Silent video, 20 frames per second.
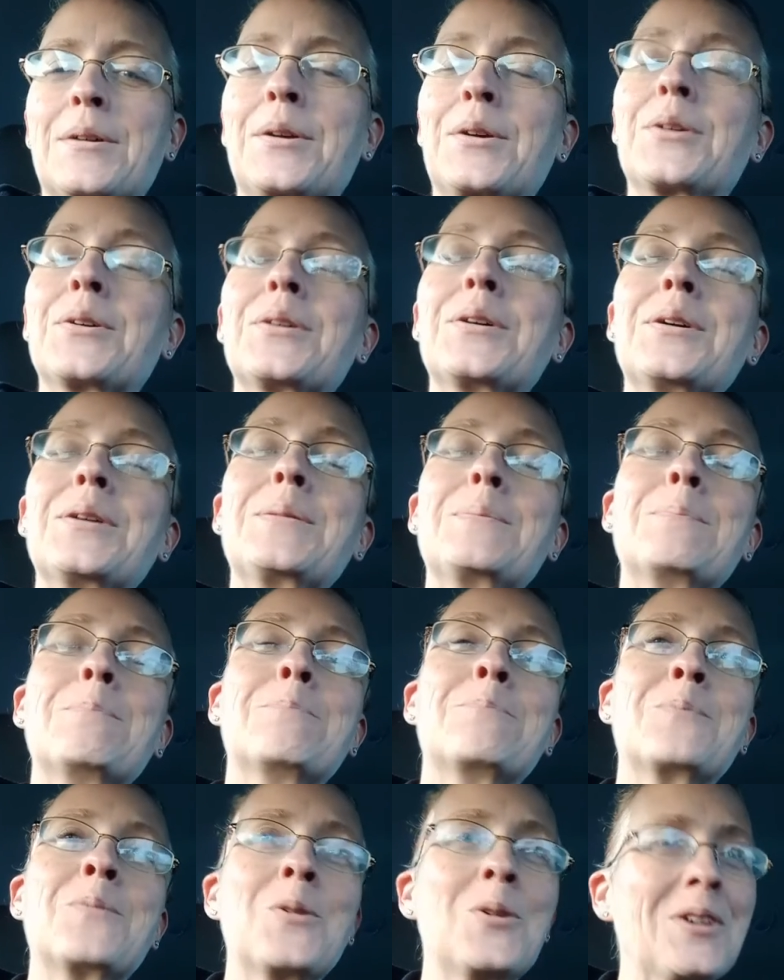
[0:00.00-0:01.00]
Good
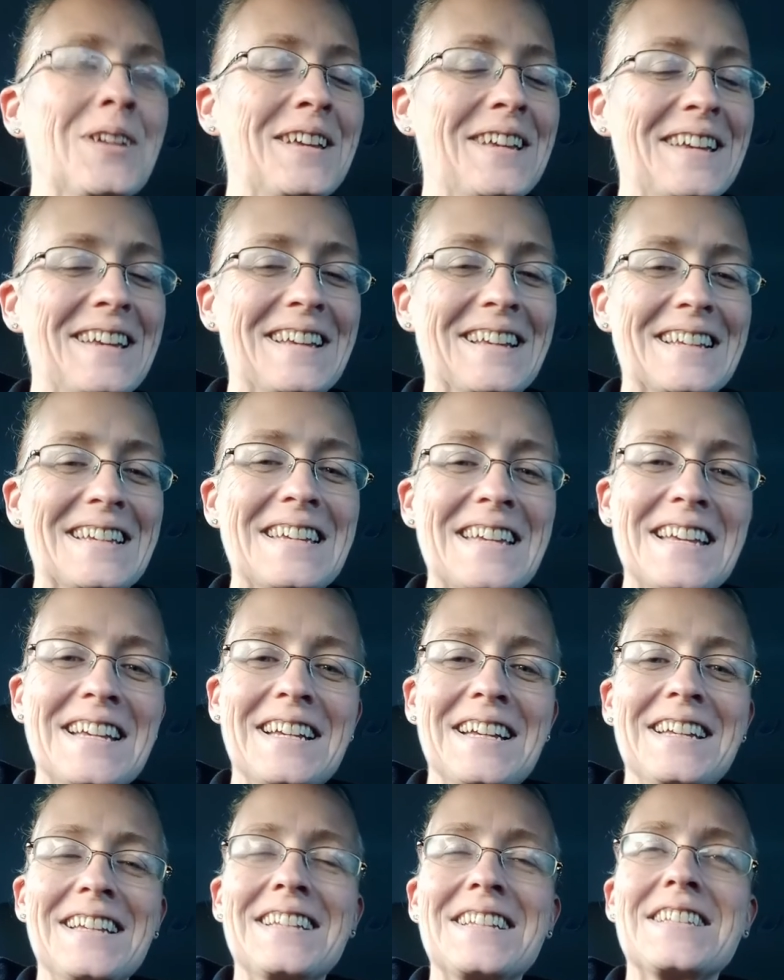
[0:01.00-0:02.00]
morning.
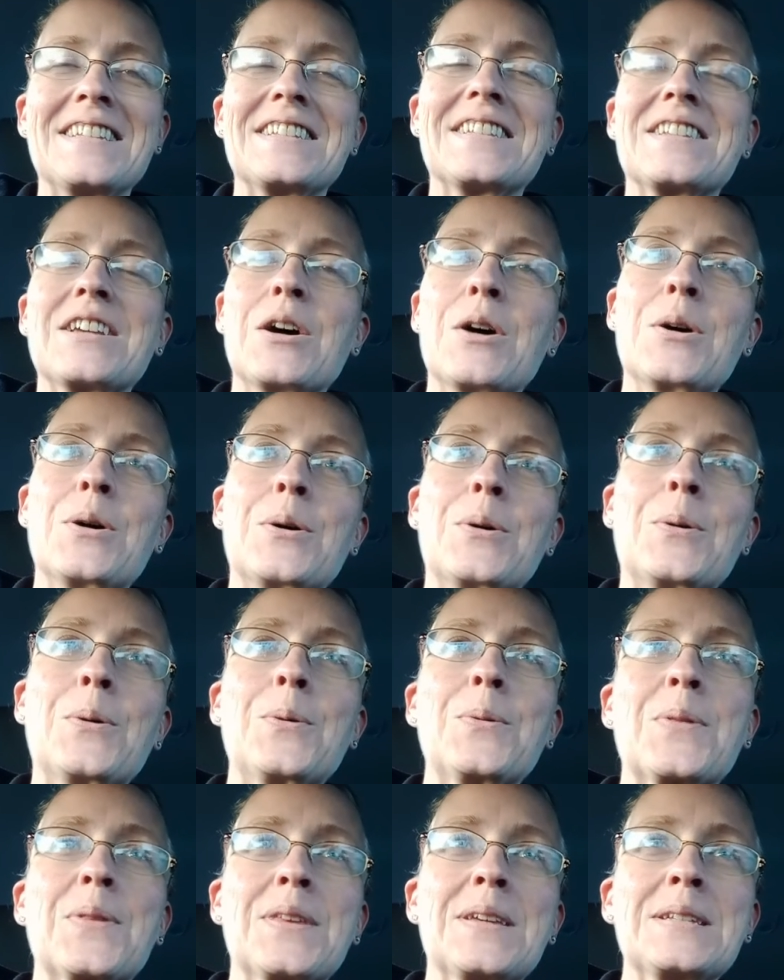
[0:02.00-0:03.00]

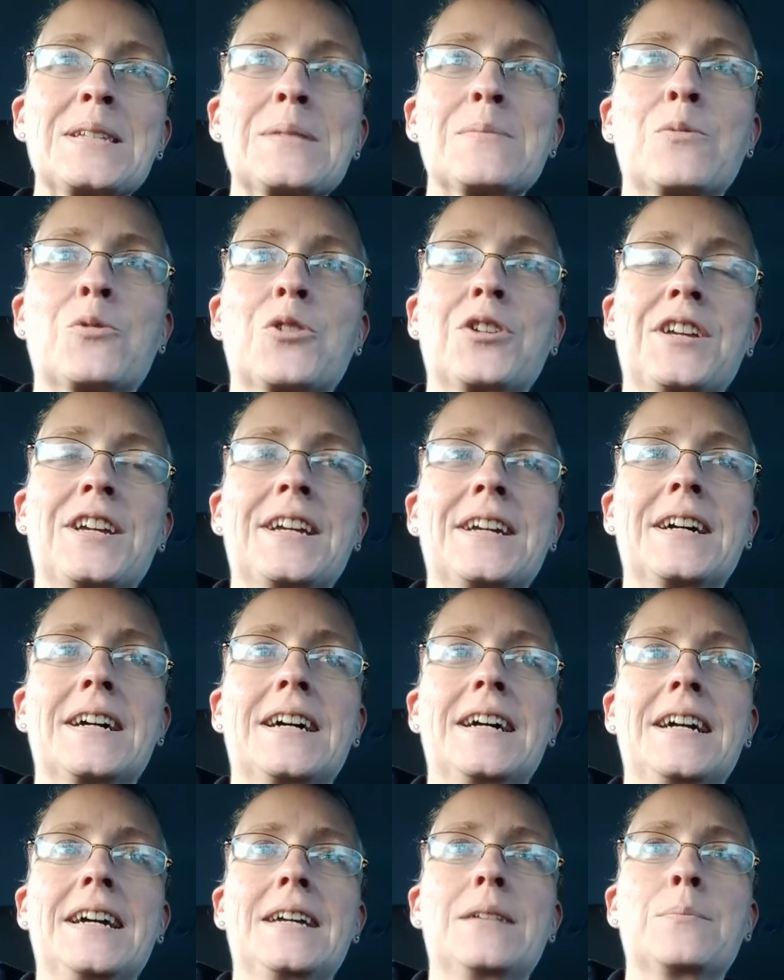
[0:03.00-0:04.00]
So this morning
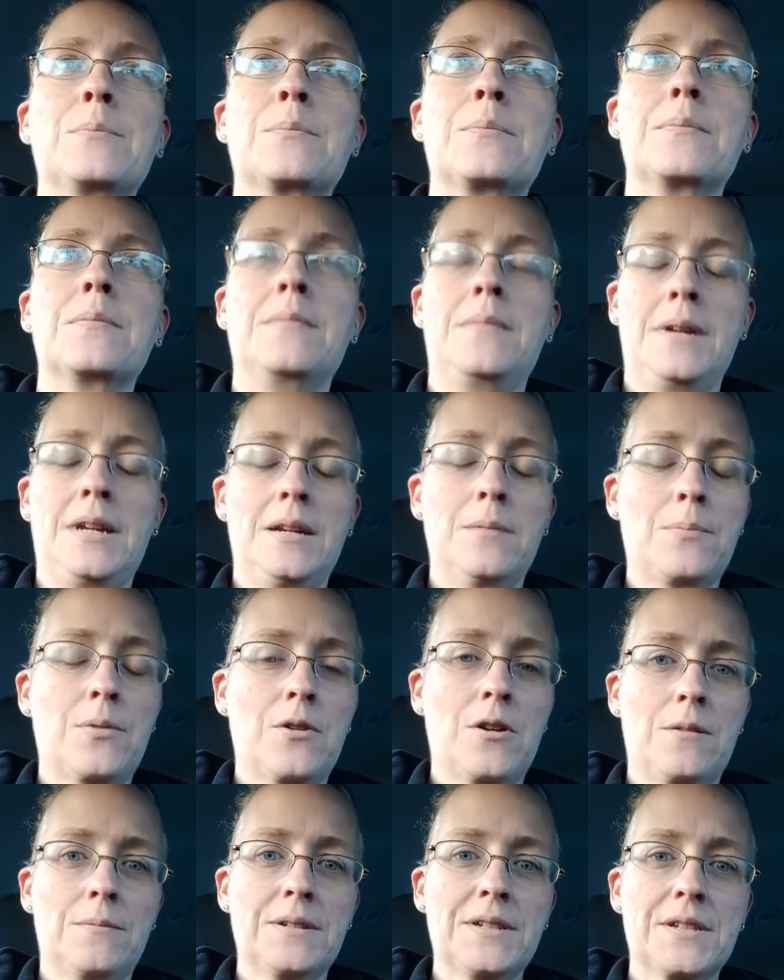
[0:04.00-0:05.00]
I made a
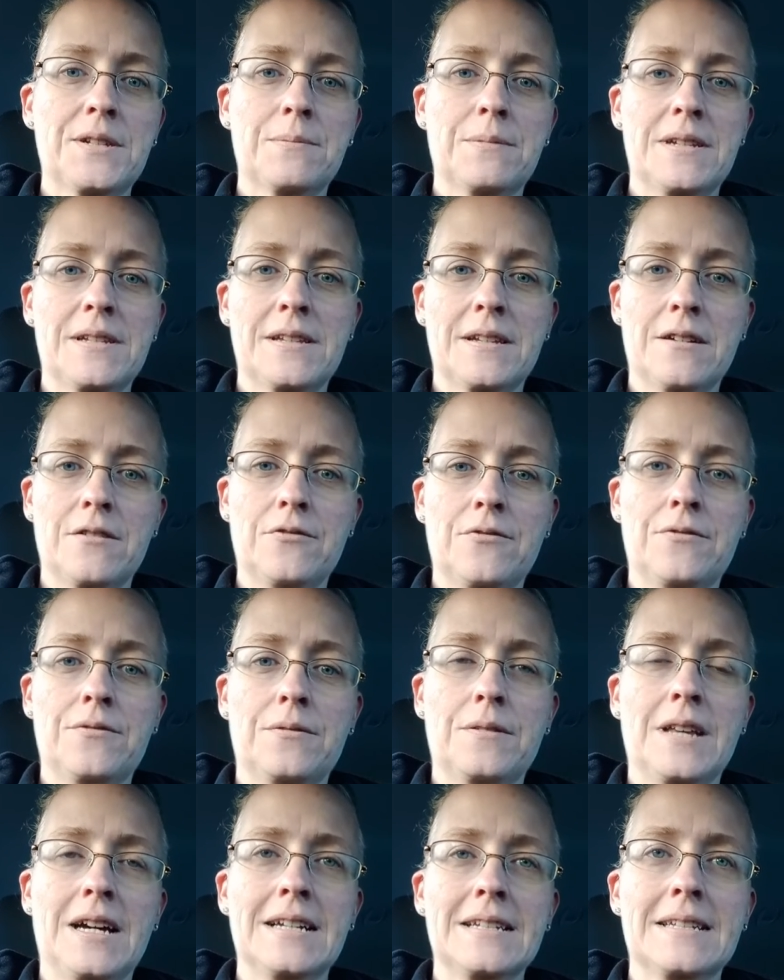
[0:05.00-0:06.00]
promise to myself
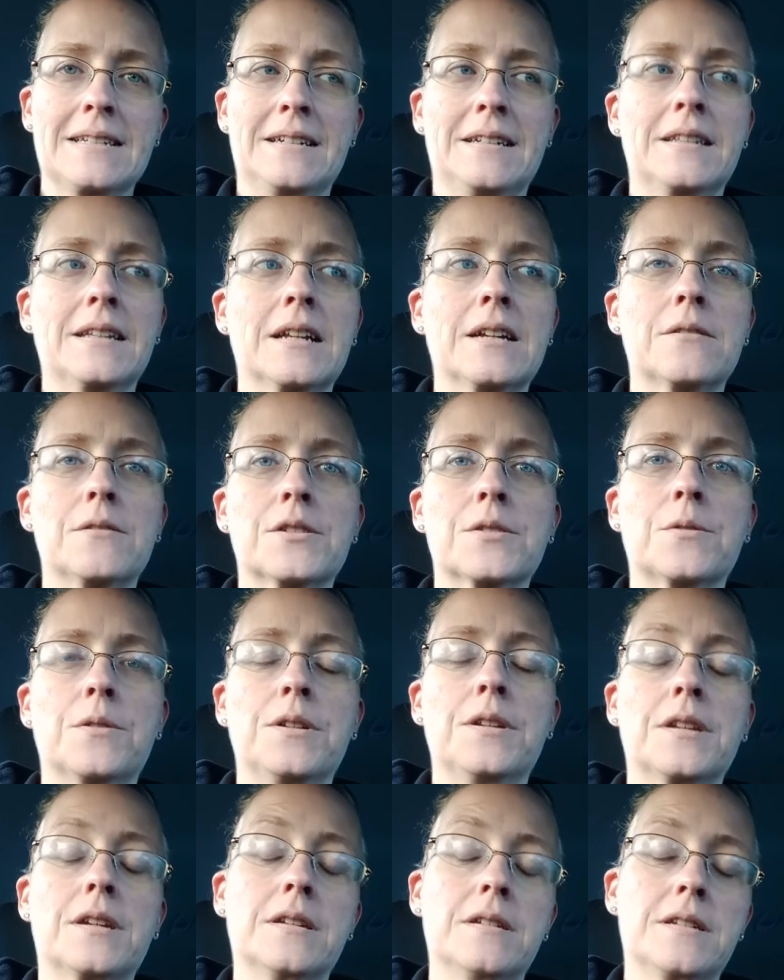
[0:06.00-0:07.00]
last night that I was
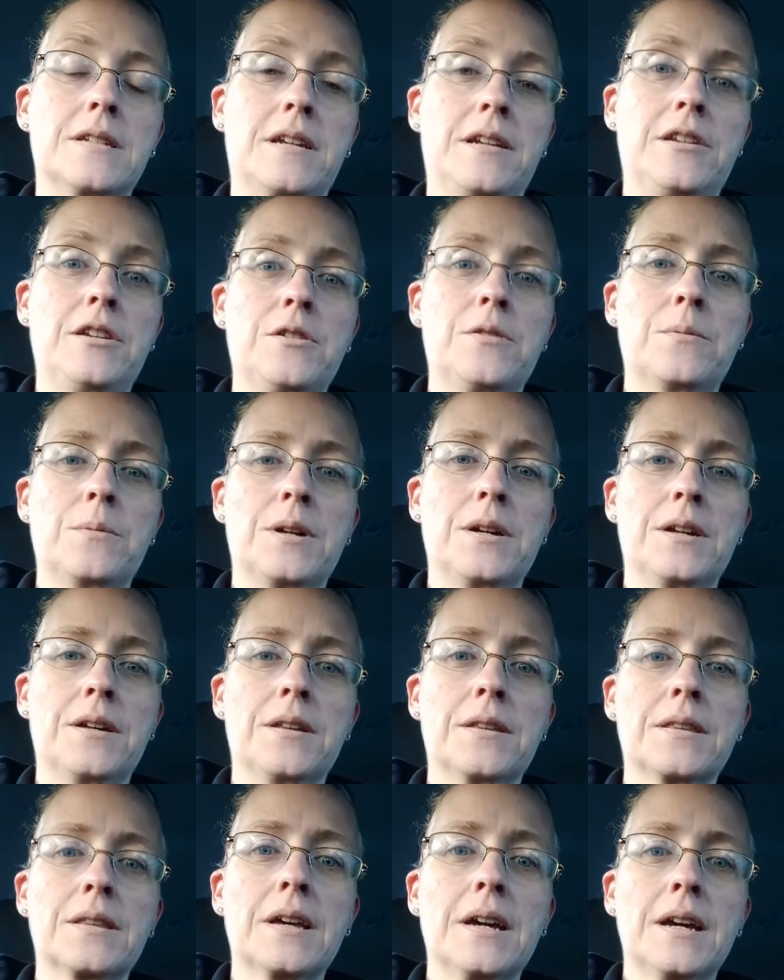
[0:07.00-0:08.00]
going to continue
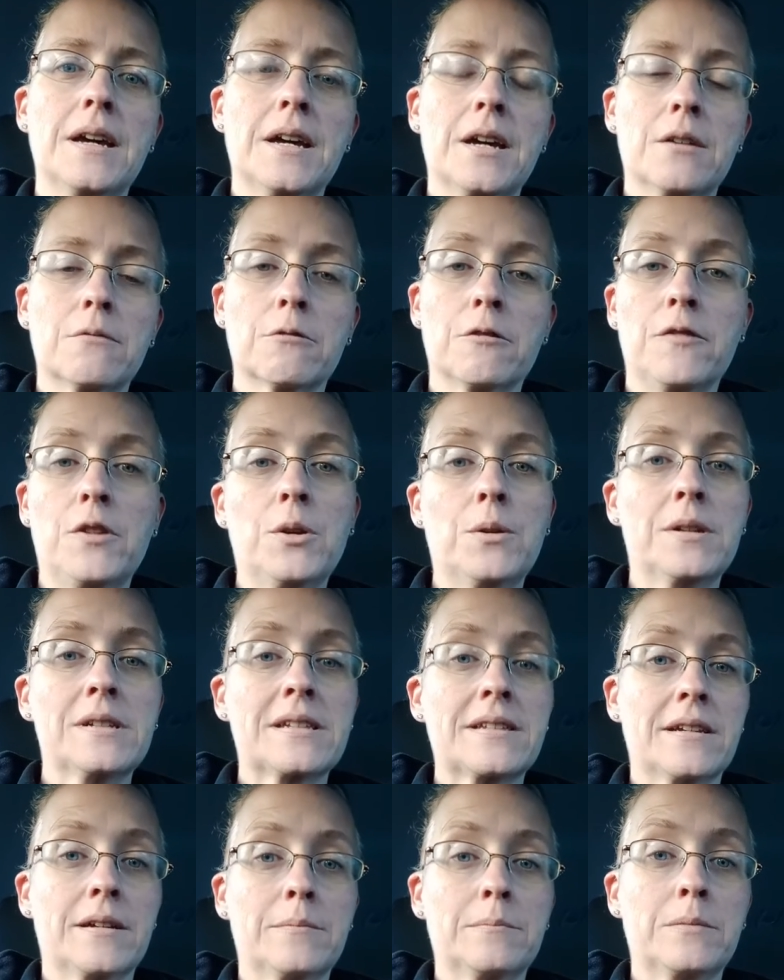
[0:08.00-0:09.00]
with reviewing
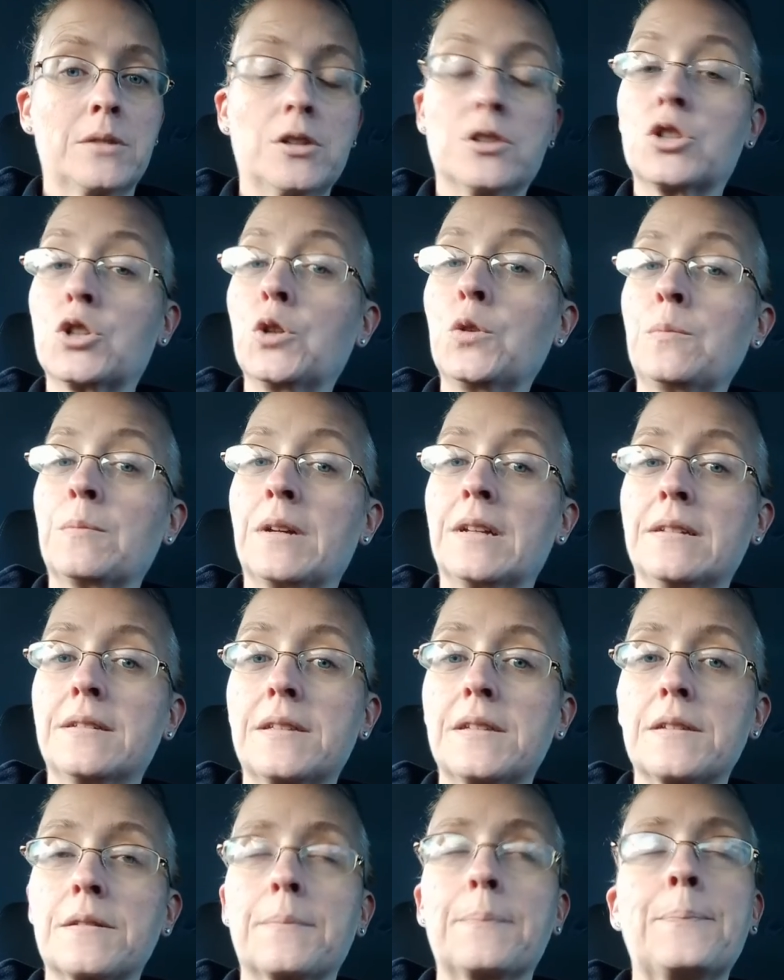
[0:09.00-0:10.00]
some
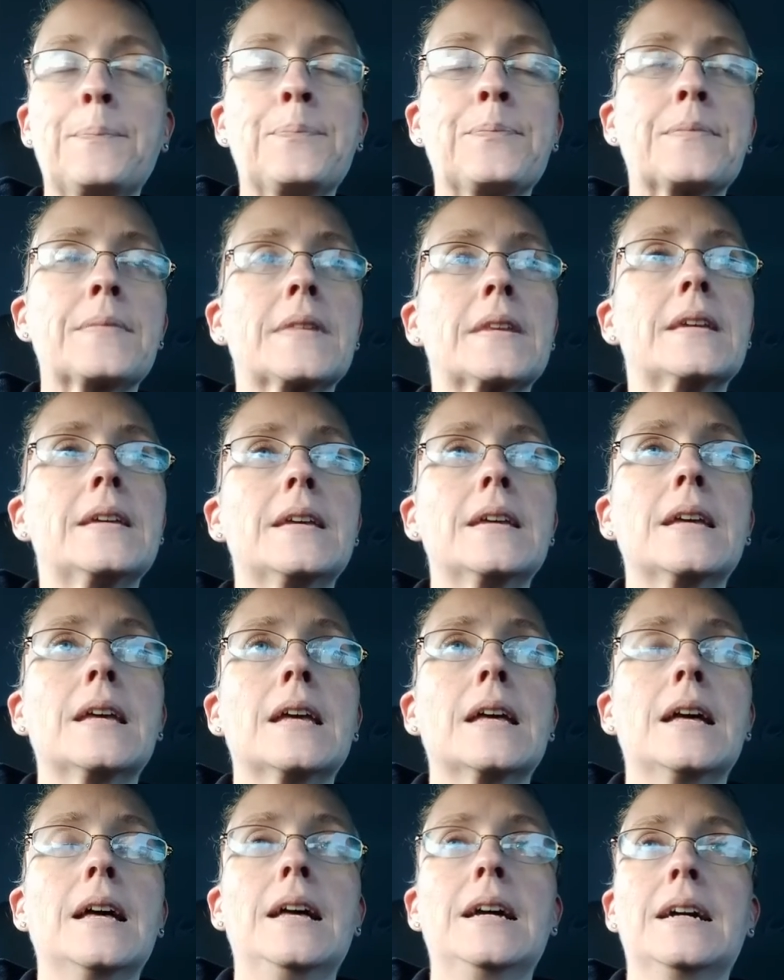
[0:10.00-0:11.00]
attunements.
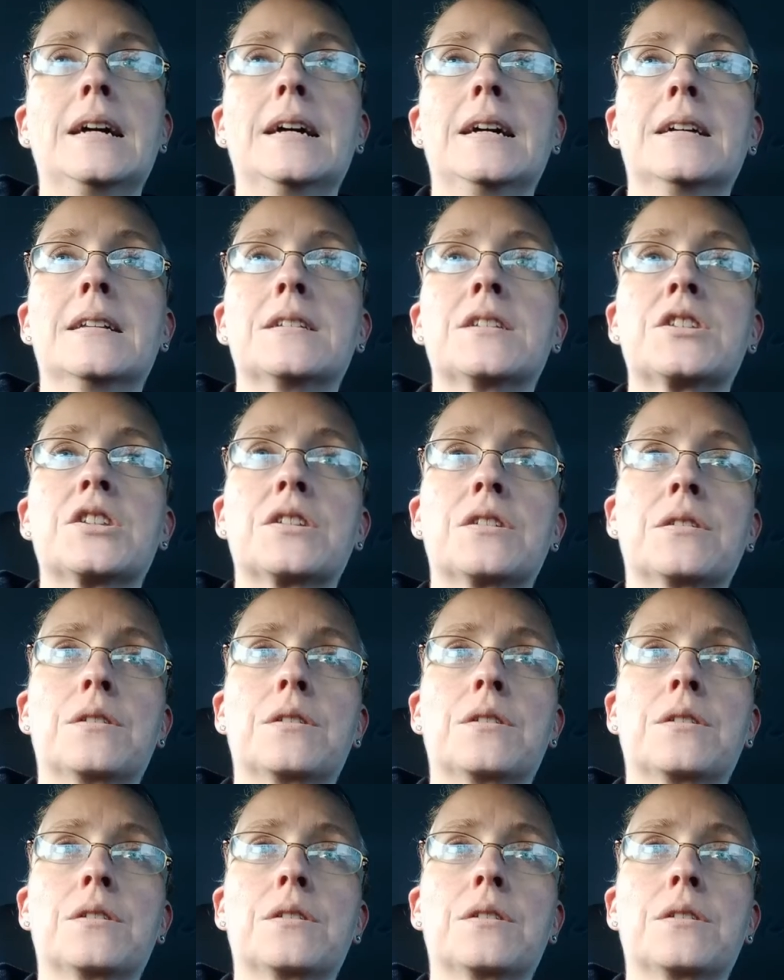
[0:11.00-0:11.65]
And